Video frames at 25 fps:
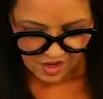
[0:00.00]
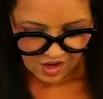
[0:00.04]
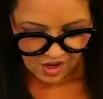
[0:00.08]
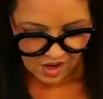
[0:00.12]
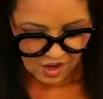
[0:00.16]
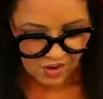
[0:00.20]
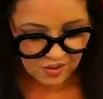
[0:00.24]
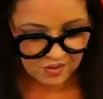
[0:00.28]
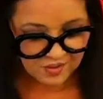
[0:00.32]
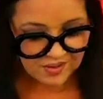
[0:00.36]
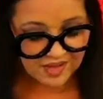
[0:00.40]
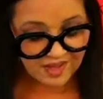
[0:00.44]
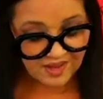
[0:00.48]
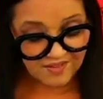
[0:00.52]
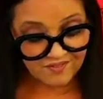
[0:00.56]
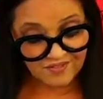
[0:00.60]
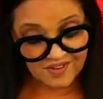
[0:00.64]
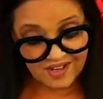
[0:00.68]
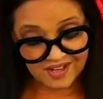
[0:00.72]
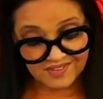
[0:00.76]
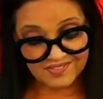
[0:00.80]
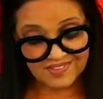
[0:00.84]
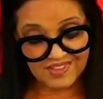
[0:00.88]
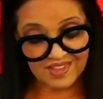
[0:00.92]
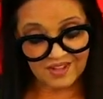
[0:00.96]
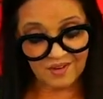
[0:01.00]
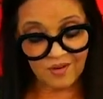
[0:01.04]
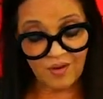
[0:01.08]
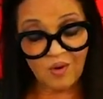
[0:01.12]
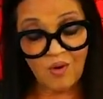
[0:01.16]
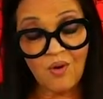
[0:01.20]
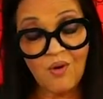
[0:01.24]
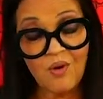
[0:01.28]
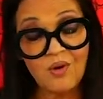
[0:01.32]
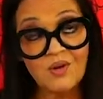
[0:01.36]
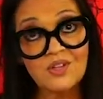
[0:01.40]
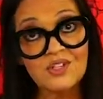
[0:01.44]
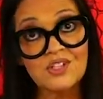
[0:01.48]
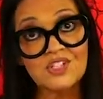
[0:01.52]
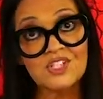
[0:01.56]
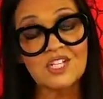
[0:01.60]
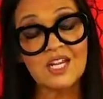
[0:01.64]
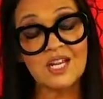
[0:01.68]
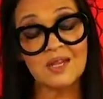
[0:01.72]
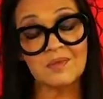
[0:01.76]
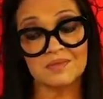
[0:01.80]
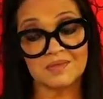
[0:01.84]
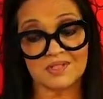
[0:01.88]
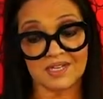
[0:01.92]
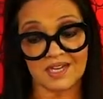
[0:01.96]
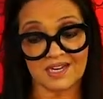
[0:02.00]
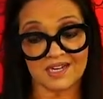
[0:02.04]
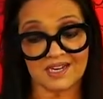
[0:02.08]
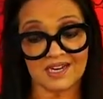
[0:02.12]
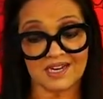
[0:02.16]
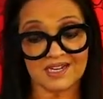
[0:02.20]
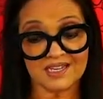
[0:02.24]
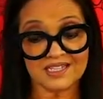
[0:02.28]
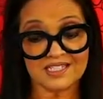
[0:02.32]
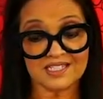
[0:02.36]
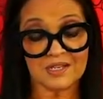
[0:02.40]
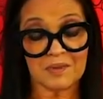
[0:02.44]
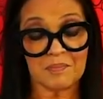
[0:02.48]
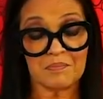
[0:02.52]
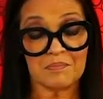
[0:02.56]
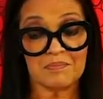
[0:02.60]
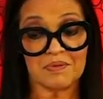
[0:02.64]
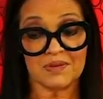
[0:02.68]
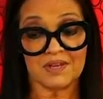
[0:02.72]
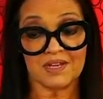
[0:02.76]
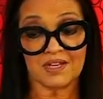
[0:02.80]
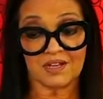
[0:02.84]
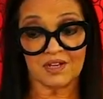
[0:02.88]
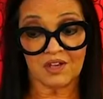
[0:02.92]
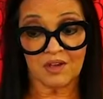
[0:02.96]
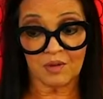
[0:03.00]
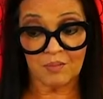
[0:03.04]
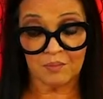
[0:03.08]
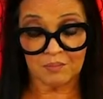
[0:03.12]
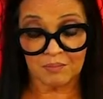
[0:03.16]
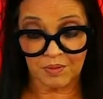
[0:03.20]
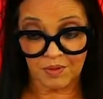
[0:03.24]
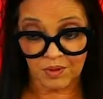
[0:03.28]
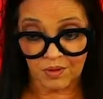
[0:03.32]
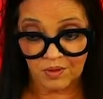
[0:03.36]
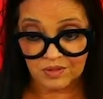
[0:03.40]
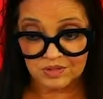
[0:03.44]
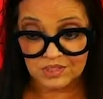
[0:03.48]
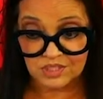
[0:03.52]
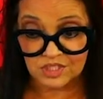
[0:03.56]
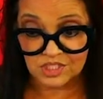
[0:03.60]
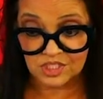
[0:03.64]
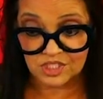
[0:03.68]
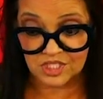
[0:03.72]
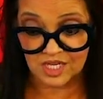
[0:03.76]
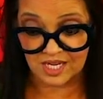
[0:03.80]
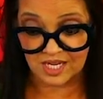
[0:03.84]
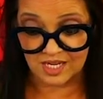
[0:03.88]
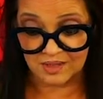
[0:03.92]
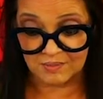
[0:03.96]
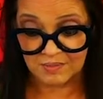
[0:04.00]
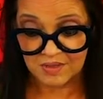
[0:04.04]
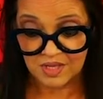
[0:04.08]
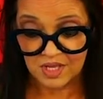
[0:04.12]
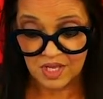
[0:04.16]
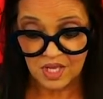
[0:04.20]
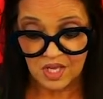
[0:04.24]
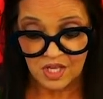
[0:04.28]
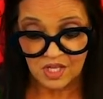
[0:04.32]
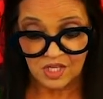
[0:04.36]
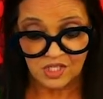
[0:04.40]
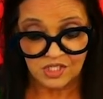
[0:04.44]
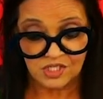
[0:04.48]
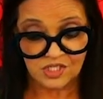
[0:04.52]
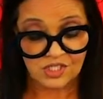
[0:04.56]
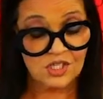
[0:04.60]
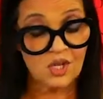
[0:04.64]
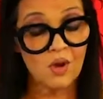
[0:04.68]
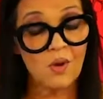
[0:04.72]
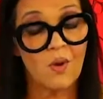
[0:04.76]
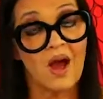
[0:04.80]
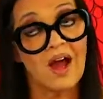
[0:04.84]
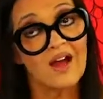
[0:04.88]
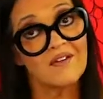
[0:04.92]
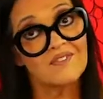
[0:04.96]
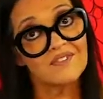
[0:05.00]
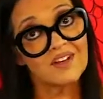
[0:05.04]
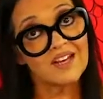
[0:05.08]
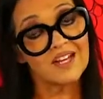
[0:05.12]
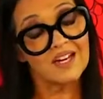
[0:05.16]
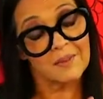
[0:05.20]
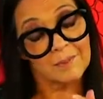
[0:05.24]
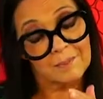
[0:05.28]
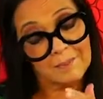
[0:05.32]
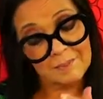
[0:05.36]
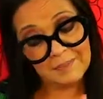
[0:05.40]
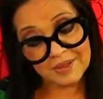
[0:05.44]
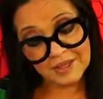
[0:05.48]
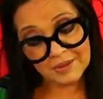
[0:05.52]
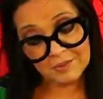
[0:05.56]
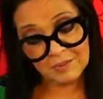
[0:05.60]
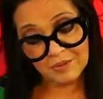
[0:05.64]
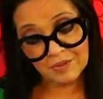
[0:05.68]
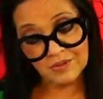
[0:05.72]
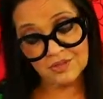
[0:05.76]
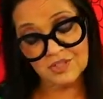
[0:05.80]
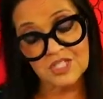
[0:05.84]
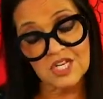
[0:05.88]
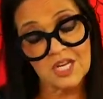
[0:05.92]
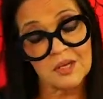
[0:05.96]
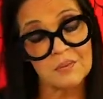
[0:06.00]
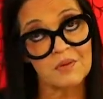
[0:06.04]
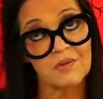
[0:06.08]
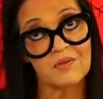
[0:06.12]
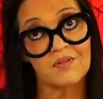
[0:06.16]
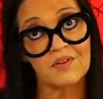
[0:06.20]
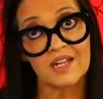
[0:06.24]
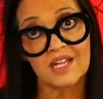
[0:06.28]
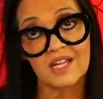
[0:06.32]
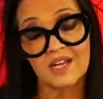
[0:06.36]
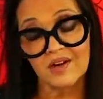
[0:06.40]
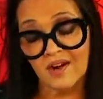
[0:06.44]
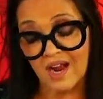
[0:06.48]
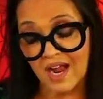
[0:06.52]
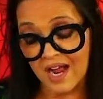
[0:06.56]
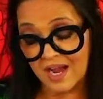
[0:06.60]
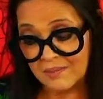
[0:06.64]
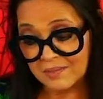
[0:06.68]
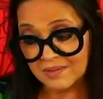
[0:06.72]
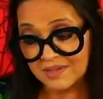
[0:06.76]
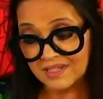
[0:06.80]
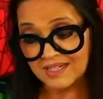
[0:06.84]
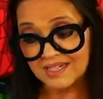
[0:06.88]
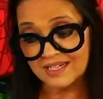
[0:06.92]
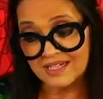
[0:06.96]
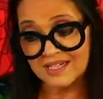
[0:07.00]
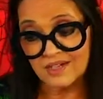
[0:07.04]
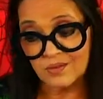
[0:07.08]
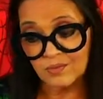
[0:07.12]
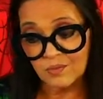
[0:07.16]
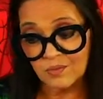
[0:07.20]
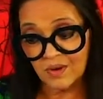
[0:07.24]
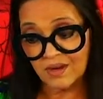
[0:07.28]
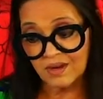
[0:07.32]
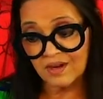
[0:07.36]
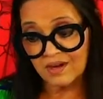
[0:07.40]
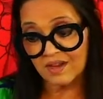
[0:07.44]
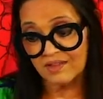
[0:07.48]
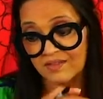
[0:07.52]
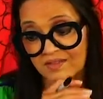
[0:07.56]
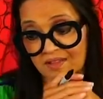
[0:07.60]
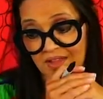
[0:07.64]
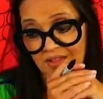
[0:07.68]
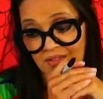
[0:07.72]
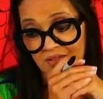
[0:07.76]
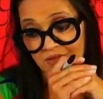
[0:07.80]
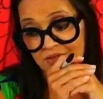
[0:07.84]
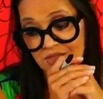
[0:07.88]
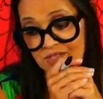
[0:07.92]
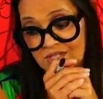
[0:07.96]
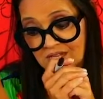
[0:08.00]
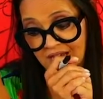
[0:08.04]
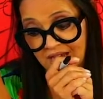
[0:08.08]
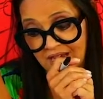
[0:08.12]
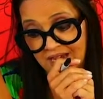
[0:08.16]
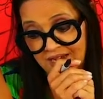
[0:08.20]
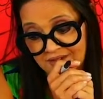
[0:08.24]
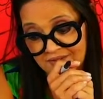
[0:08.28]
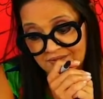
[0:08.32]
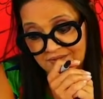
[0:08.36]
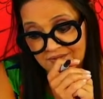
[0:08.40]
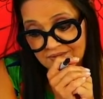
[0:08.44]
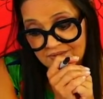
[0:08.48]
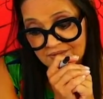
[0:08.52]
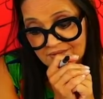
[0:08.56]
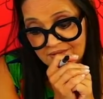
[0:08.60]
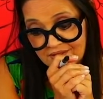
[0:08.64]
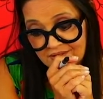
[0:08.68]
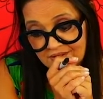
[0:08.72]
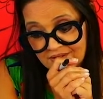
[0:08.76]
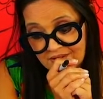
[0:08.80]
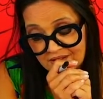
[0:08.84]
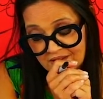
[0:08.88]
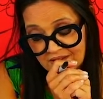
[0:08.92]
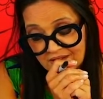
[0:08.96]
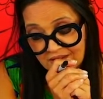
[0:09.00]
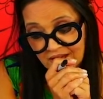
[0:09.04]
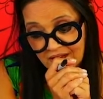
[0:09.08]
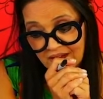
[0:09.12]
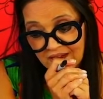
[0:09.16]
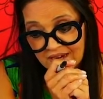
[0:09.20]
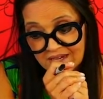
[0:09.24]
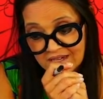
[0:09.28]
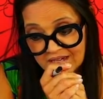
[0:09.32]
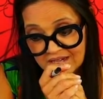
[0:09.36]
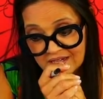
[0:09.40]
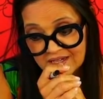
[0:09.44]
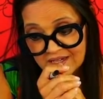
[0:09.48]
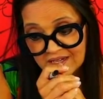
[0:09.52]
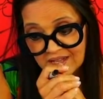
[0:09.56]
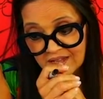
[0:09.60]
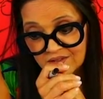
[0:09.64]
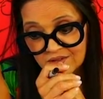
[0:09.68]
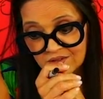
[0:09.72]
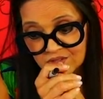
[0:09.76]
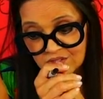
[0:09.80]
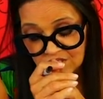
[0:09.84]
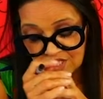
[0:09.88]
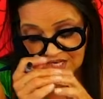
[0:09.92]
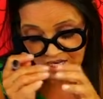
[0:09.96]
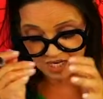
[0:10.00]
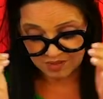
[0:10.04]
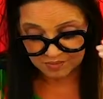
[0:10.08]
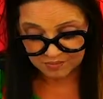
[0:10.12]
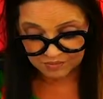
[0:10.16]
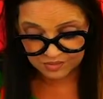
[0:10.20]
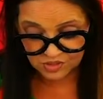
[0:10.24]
Okay, I've got that whole shape done and it's a big, bold shape. So I've got a big, bold shape over here. I'm gonna need one on the other side. I need another shape.